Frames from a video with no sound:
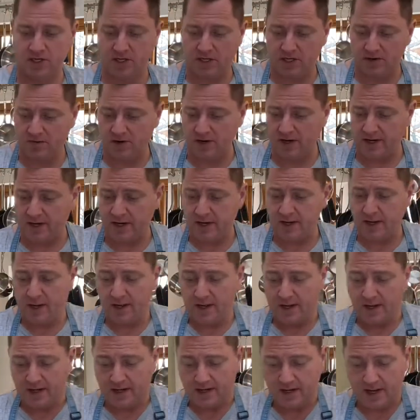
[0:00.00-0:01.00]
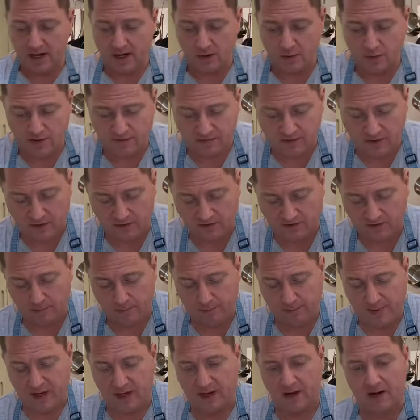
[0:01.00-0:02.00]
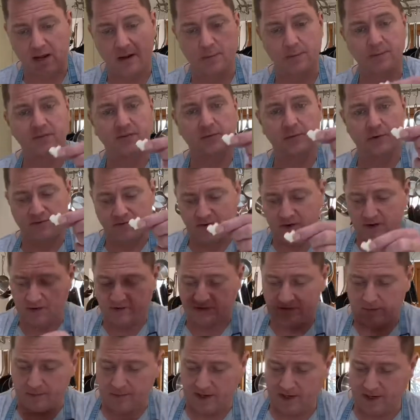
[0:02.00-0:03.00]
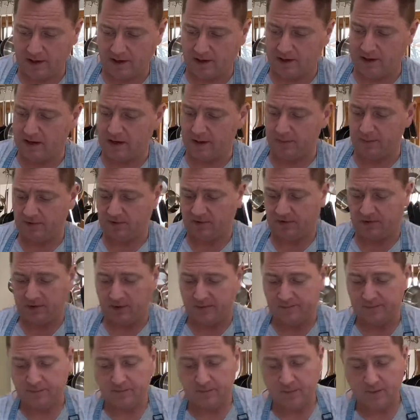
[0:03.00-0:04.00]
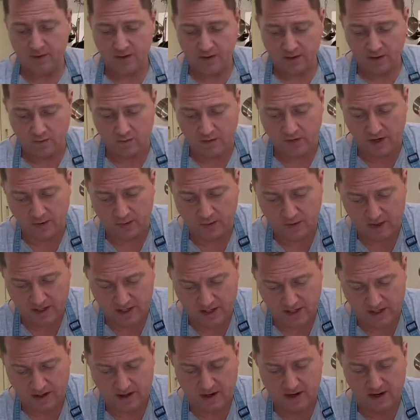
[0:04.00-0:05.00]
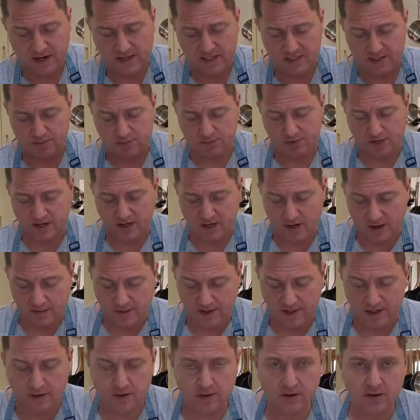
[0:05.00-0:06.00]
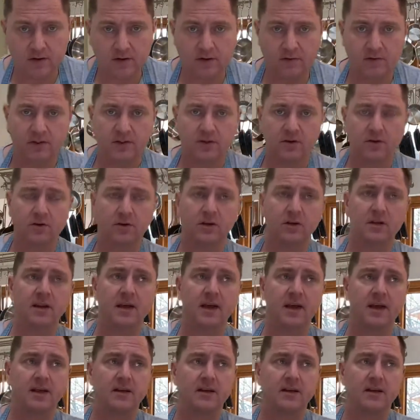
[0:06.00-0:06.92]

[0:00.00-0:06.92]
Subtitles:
right? Now we've got some big lumps, we've got some little lumps. We want a nice breadcrumb. I mean, you can get a